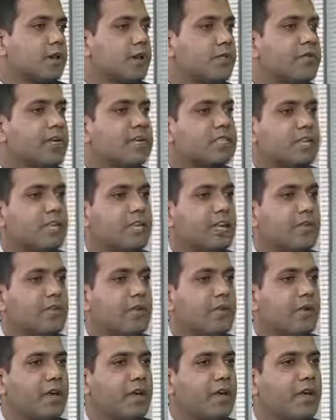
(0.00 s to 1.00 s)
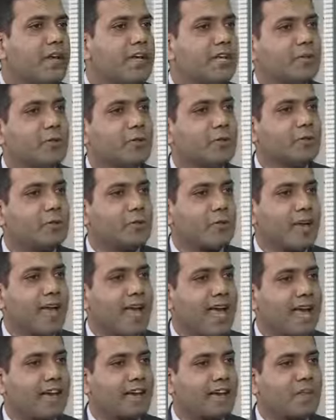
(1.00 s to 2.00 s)
previously we didn't used to
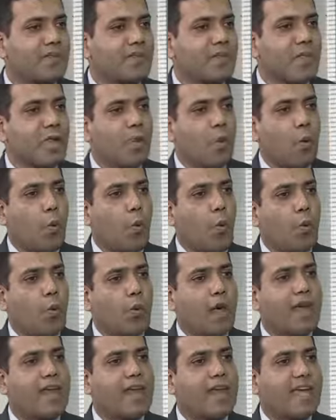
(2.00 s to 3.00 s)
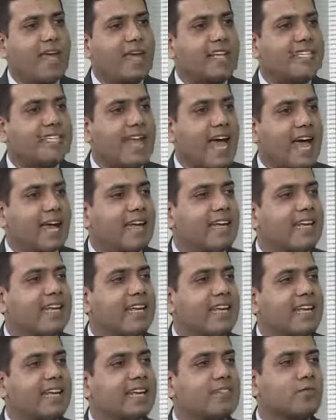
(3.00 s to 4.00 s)
get when
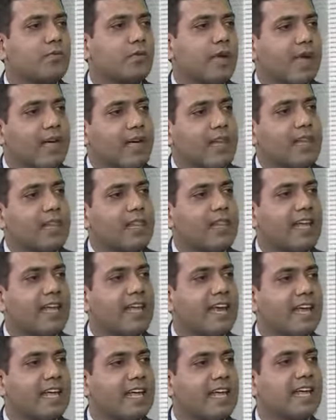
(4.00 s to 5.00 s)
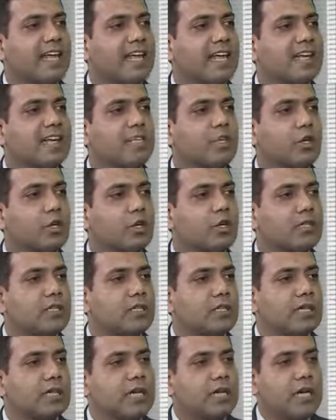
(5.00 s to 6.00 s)
exactly is vehicle hitting in your
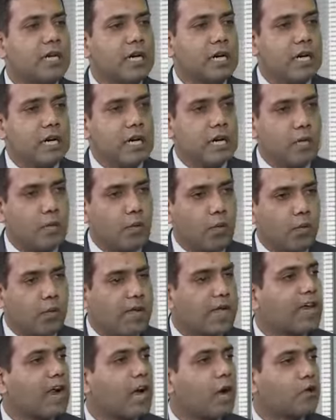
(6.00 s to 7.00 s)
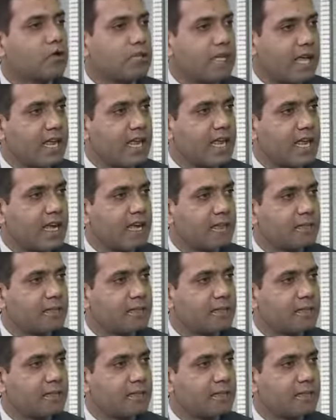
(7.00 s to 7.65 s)
warehouse area.